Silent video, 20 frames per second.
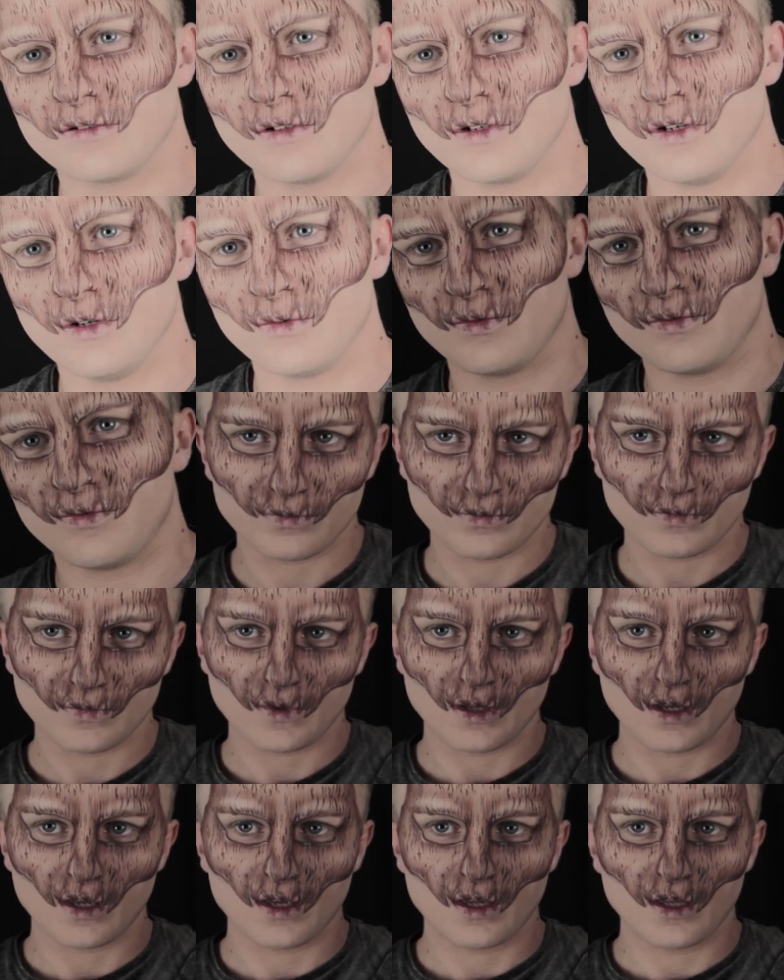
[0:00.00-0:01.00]
Oh.
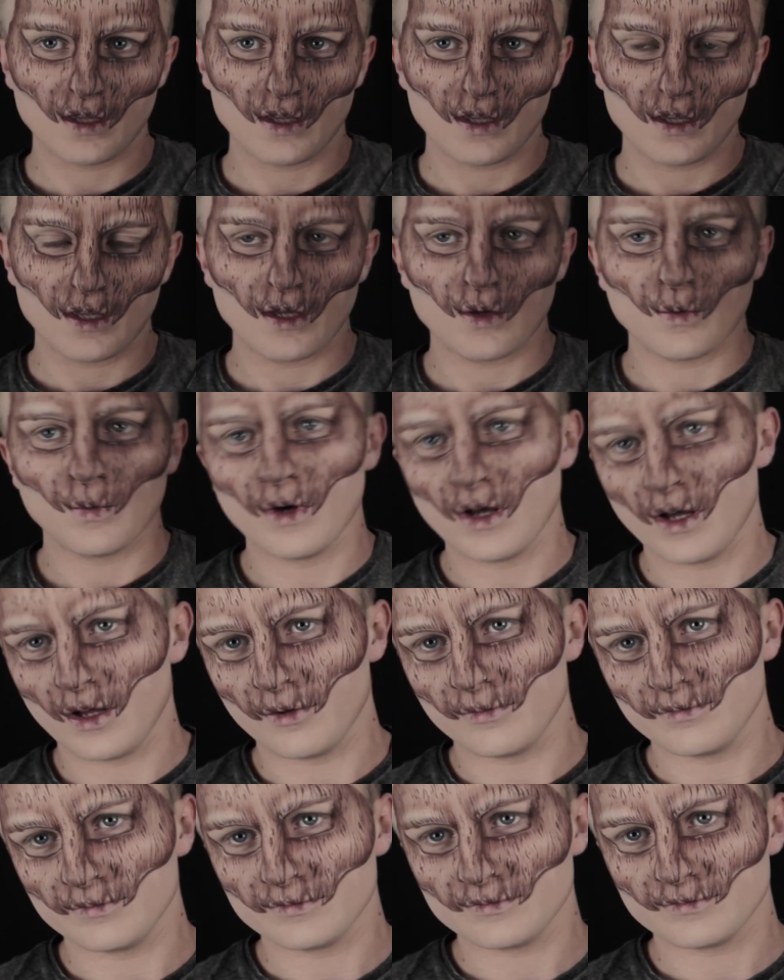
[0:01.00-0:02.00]

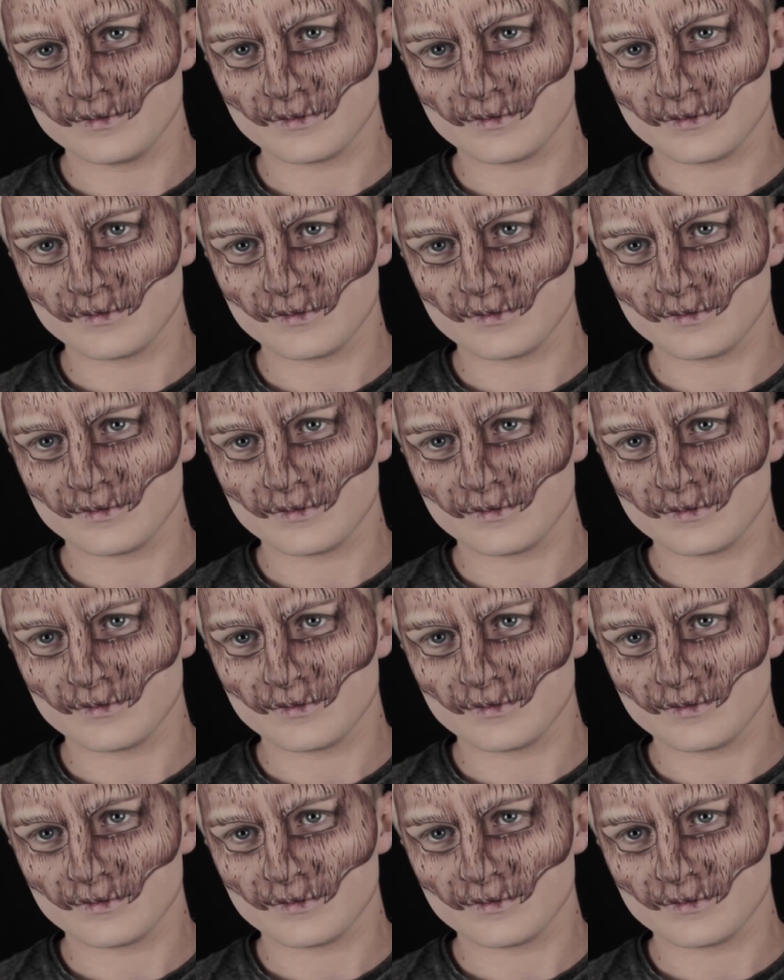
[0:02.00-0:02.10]
Well,